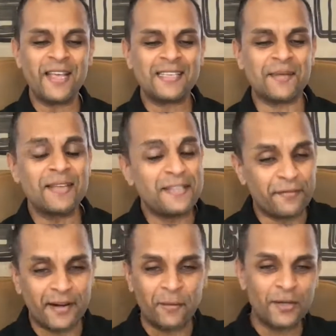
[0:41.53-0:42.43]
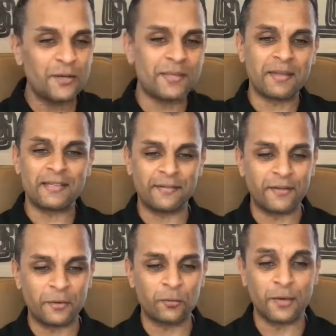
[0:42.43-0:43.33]
Something different. I want to do something
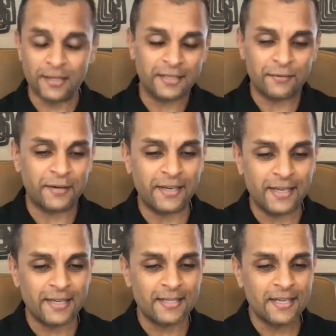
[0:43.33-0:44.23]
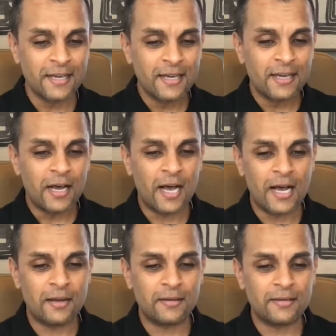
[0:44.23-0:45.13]
different, really different, is
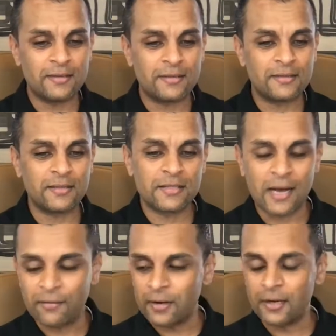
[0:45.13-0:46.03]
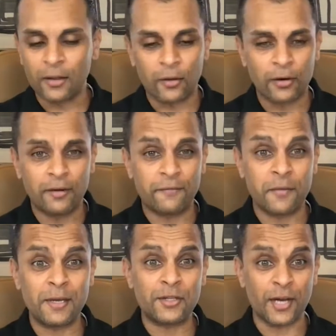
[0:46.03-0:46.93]
discover and learn from
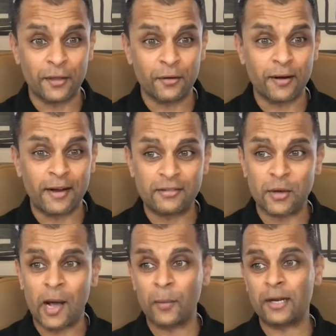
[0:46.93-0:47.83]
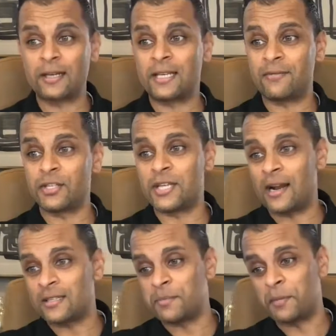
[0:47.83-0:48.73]
each other. And so I want to give a shout
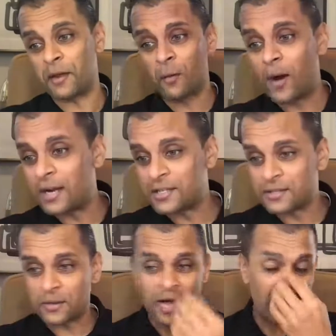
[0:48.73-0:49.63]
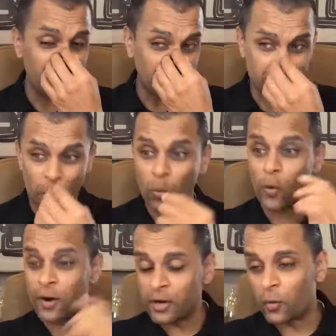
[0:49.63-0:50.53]
out to people that are watching. So comment, let me know
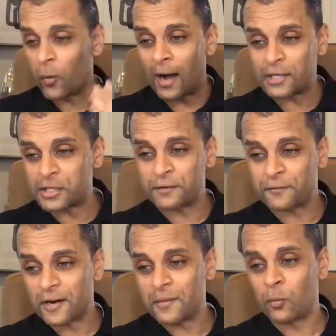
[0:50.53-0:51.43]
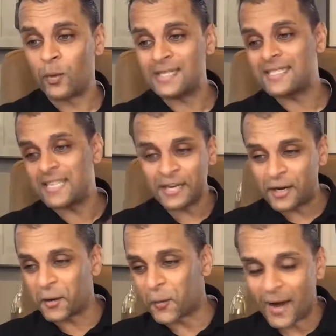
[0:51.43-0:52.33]
where you're watching from and what city
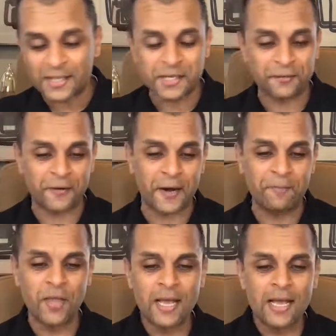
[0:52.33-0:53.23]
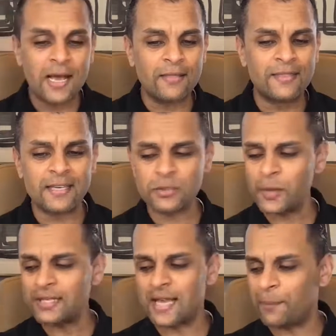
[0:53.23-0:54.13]
you're watching from. And this
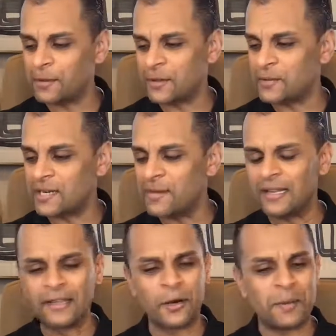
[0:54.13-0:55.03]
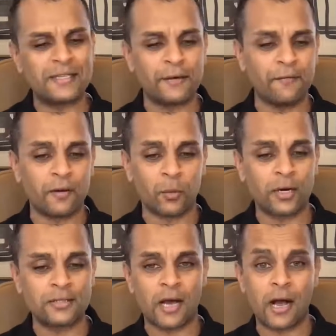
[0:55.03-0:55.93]
week's episode is going to be a little bit different. We're
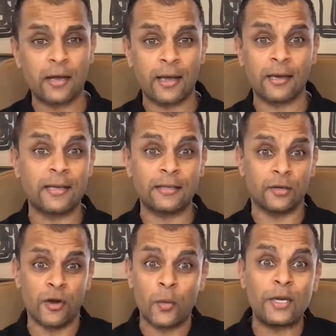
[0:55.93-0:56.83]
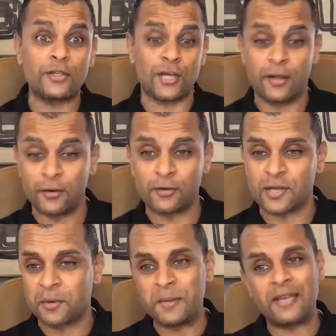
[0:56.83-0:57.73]
going to talk and get to know each other. So I'm
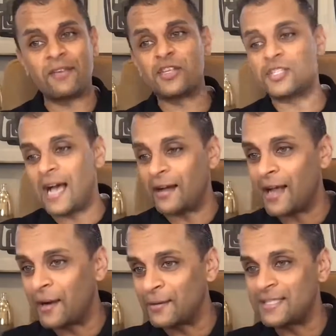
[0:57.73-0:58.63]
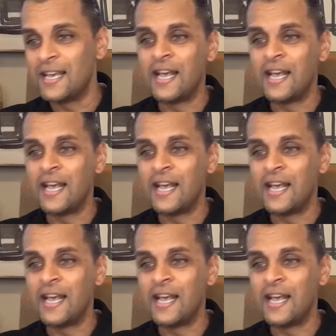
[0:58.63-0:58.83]
going to be giving shout outs.